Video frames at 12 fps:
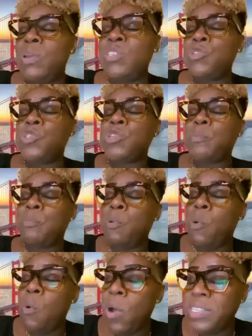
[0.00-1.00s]
going to support
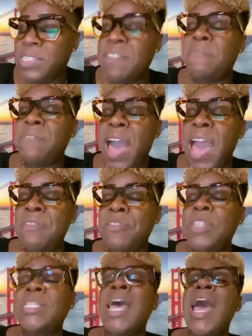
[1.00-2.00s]
support
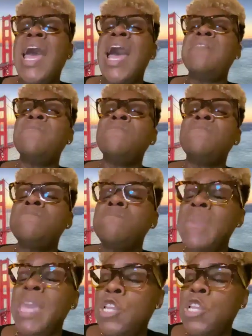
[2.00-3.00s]
survivors
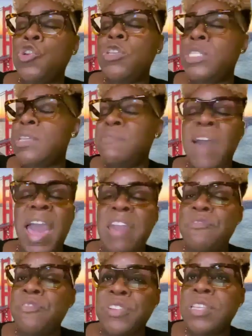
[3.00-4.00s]
and make sure
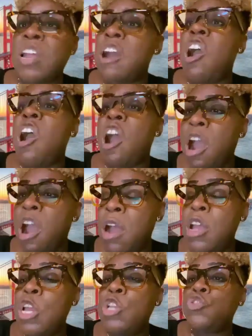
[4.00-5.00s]
survivors
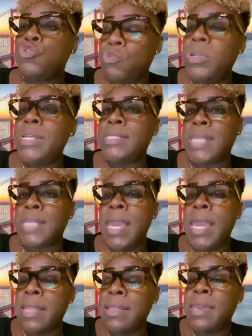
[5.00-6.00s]
are truly
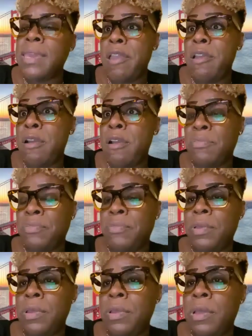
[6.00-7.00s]
taken care of.
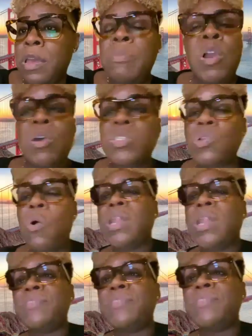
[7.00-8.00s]
Because
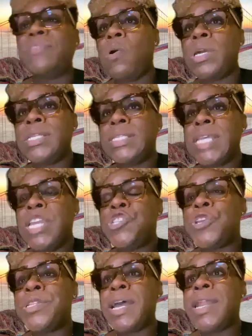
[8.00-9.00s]
all of these
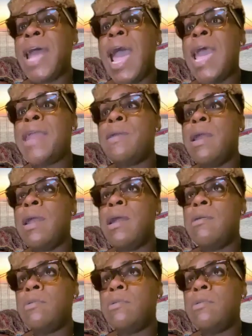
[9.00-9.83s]
organizations that I